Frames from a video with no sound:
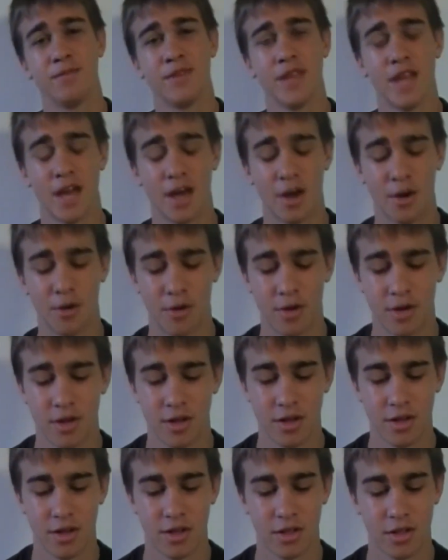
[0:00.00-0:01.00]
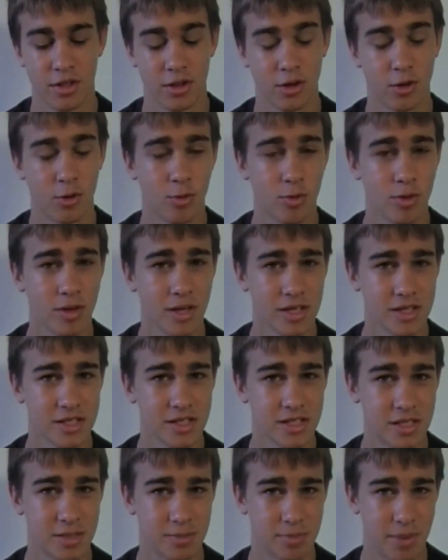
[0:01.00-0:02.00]
Now, the
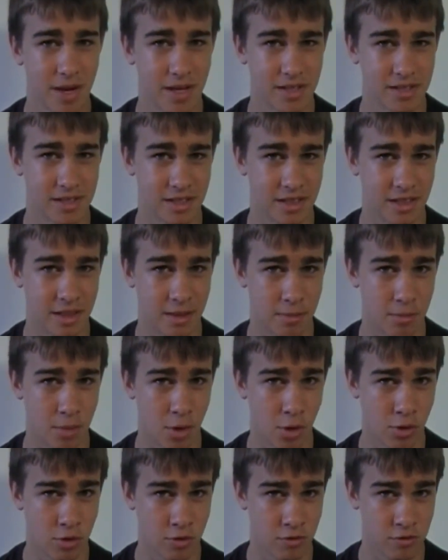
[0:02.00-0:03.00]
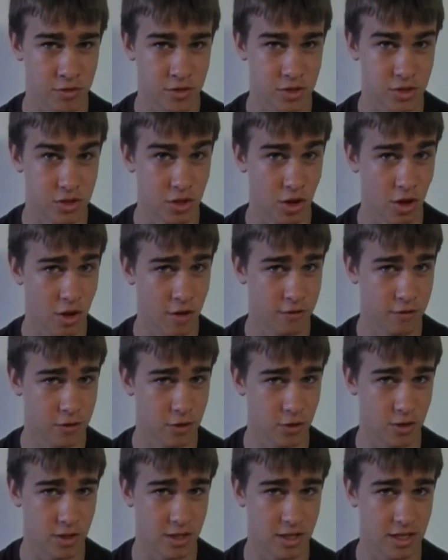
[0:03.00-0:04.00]
queen suspected that motives
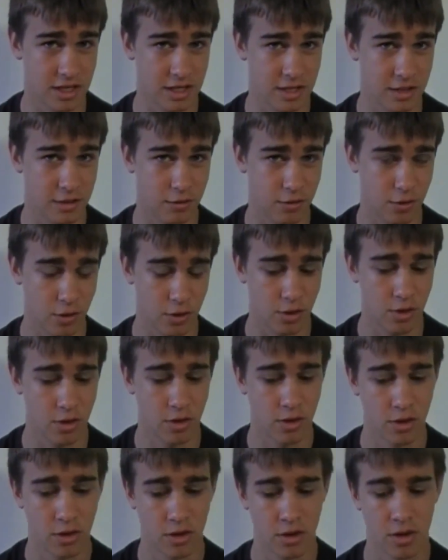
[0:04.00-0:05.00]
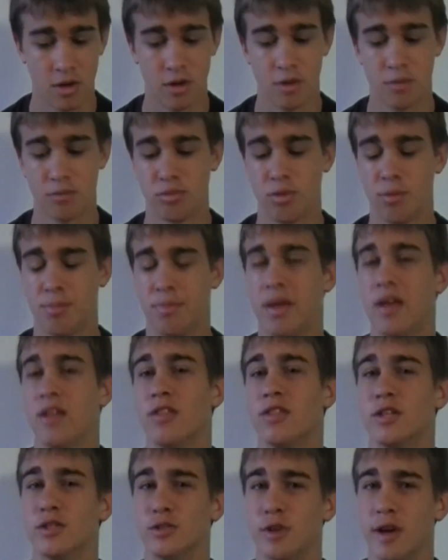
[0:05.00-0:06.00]
softer than evil
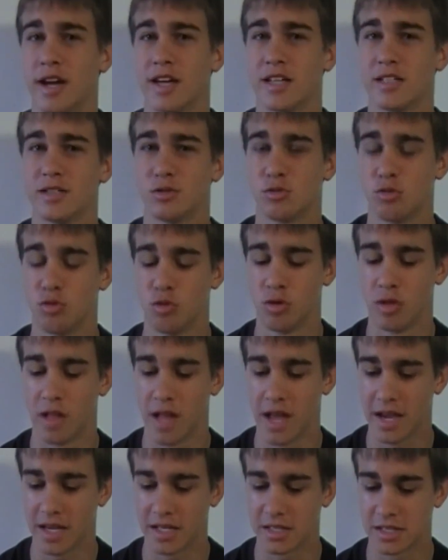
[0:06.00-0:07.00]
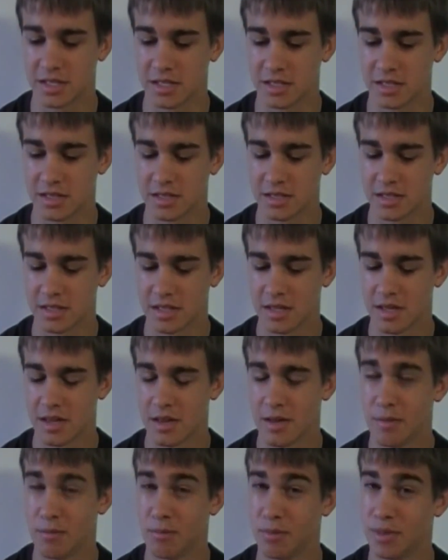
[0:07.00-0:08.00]
propelled the dragon's cruel actions,
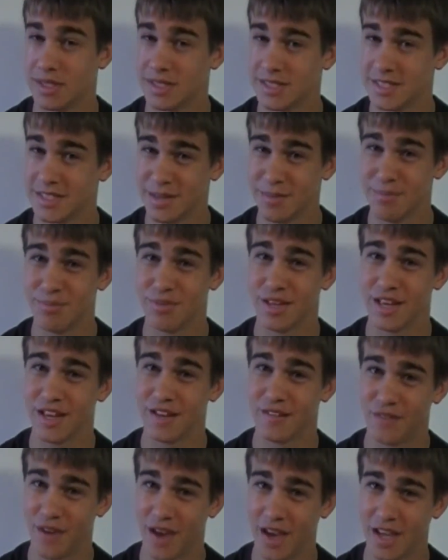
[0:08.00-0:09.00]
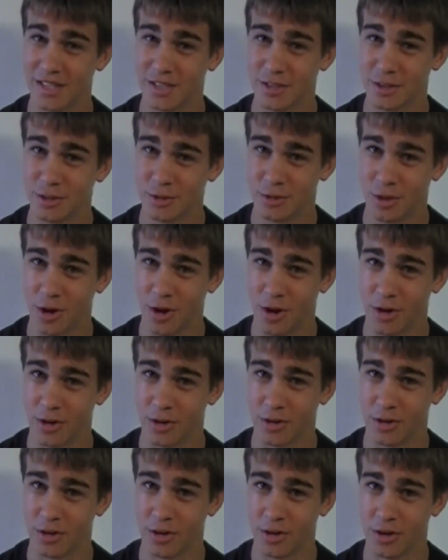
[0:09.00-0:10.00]
but simply advised her
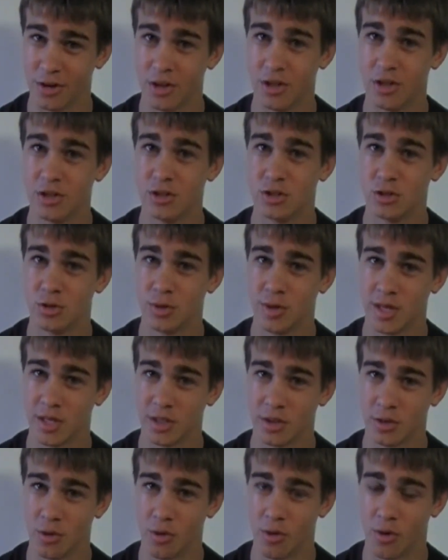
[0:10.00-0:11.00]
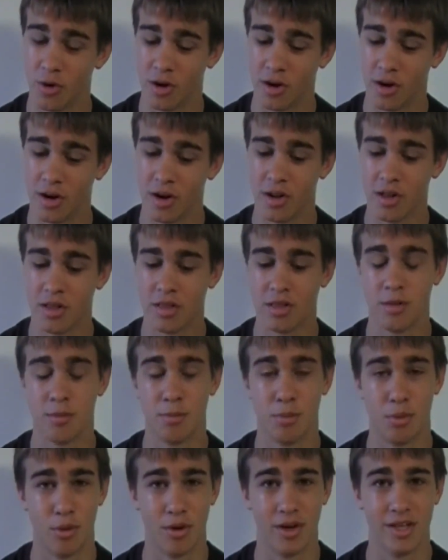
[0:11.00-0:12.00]
daughter to ignore
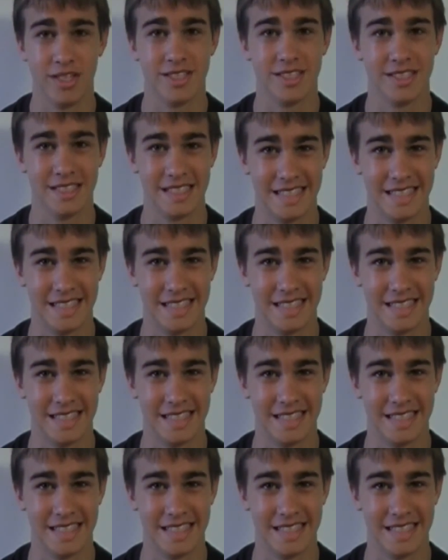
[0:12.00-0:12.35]
the boy's